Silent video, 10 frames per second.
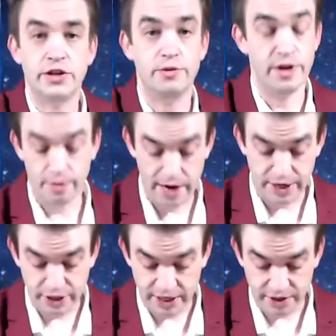you
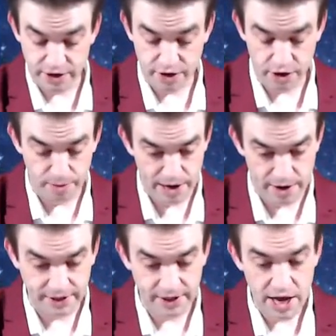rearrange things in your home,
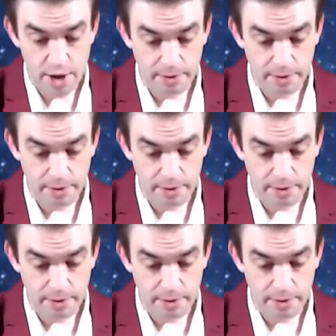Aries,